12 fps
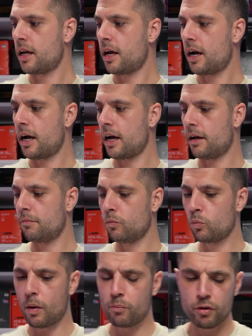When
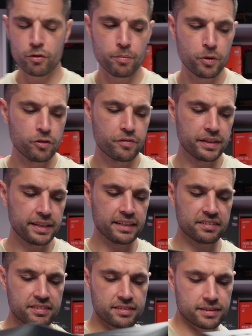we're removing
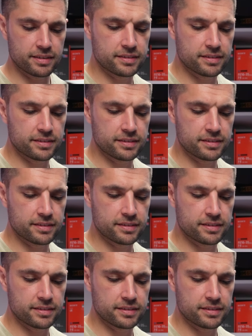this